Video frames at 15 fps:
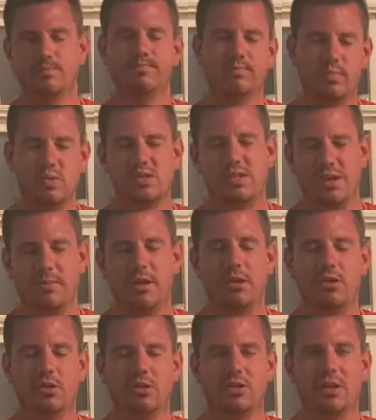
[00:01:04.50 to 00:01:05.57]

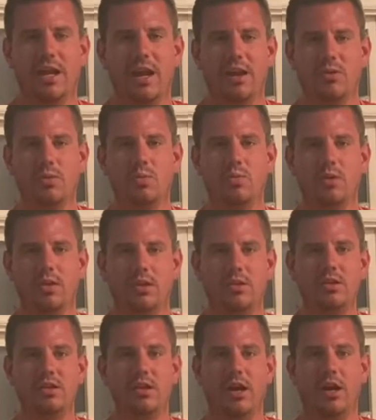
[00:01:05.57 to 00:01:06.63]
semi-cooked again with
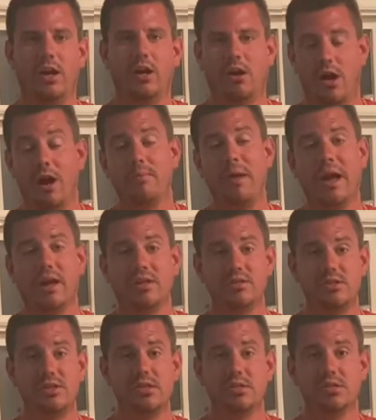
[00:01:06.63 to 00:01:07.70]
the hot mac and
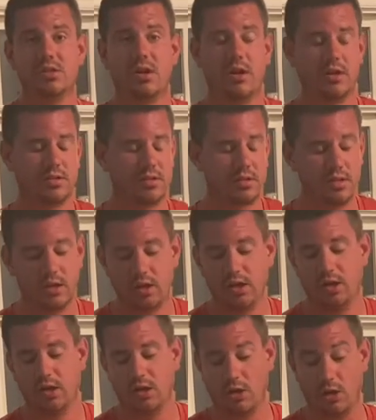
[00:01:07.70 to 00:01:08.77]
cheese sauce.
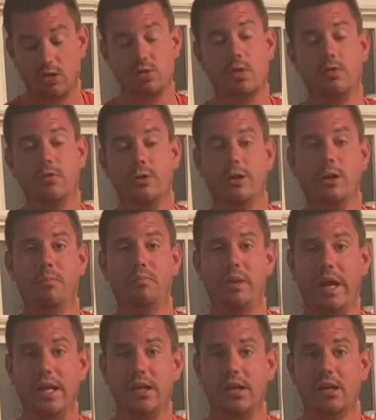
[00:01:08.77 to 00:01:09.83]
Also, if you're gonna
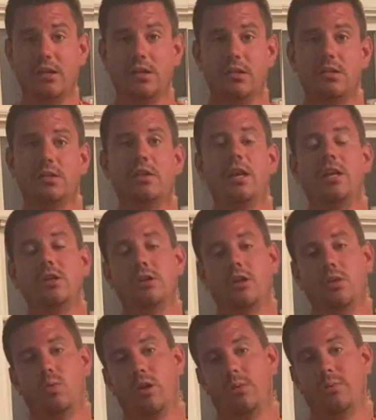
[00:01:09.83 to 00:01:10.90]
bake it, then you're
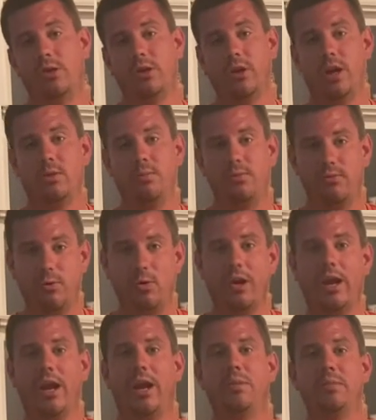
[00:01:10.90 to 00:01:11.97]
gonna wanna pull it out
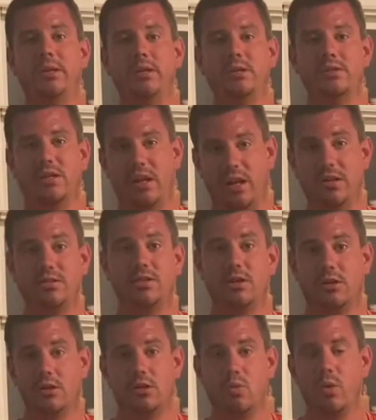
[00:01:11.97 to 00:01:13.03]
beforehand because it is gonna
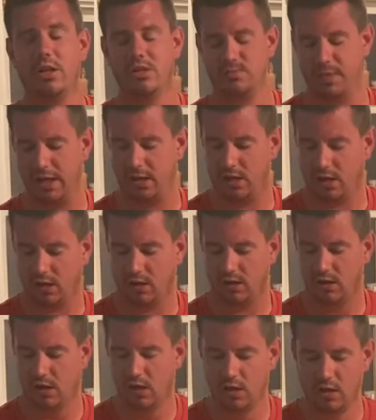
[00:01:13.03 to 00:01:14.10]
cook while it's baking.
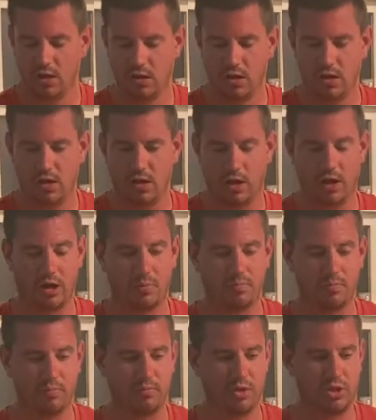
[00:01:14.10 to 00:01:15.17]

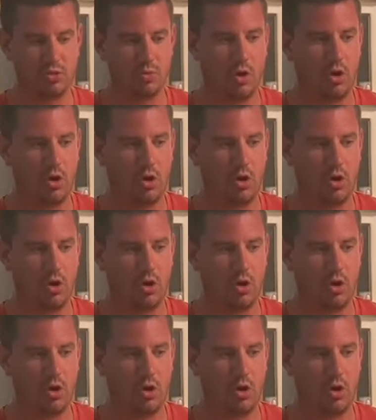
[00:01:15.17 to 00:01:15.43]
But you